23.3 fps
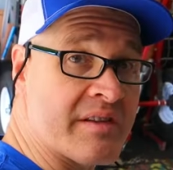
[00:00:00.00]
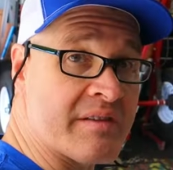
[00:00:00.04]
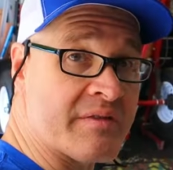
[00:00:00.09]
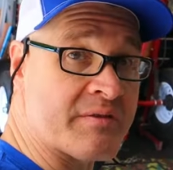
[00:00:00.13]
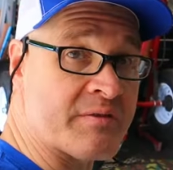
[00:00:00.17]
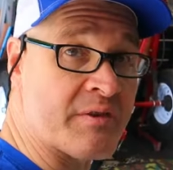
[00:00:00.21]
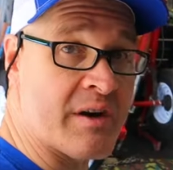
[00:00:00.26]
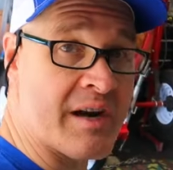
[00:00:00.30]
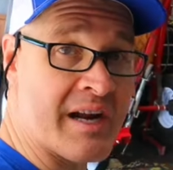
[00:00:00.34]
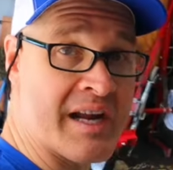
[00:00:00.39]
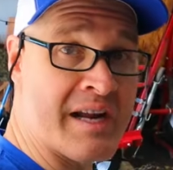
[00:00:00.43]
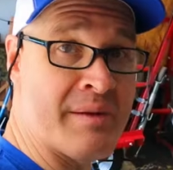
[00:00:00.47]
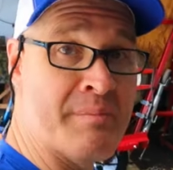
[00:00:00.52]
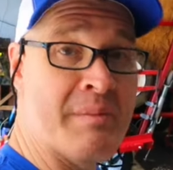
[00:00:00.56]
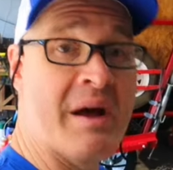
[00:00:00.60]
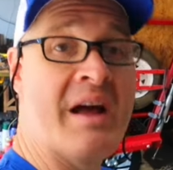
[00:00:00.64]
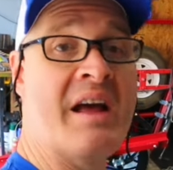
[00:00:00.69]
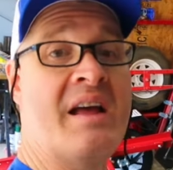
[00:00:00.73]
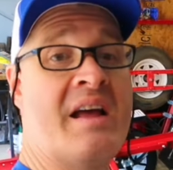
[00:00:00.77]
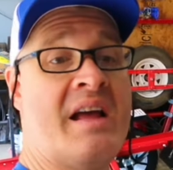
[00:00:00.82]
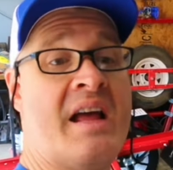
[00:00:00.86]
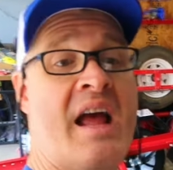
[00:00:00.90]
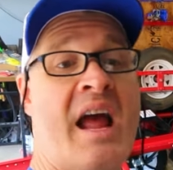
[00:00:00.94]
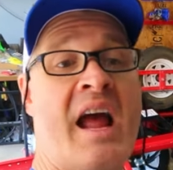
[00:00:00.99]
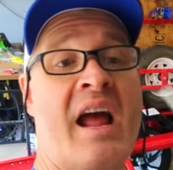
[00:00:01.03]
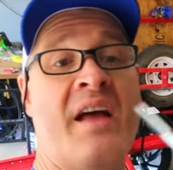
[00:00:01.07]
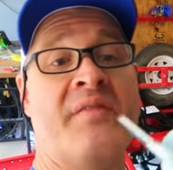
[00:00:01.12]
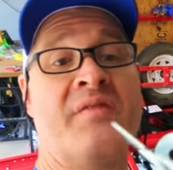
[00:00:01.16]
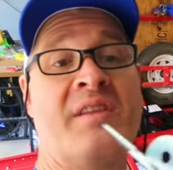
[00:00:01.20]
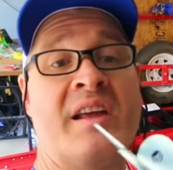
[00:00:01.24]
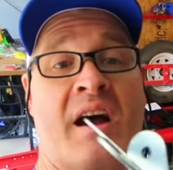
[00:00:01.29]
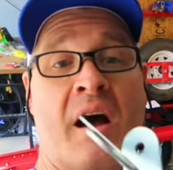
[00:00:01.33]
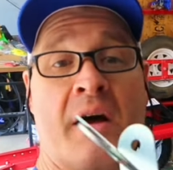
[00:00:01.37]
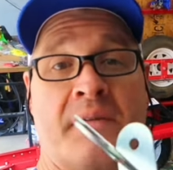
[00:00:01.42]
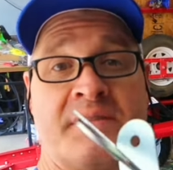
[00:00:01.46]
of the frame
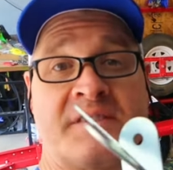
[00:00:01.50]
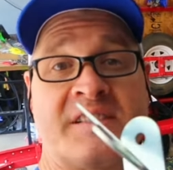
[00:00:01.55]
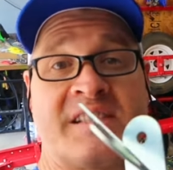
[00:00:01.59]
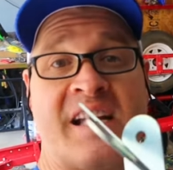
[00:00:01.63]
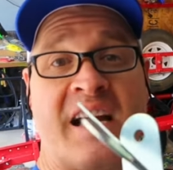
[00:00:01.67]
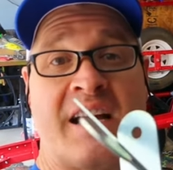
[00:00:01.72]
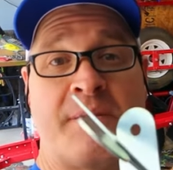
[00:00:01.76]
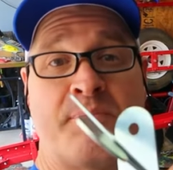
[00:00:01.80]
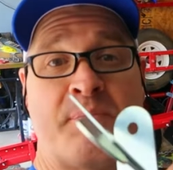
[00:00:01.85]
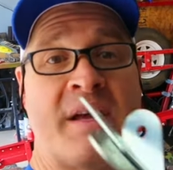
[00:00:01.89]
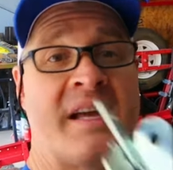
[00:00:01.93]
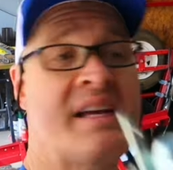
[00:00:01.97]
and the offset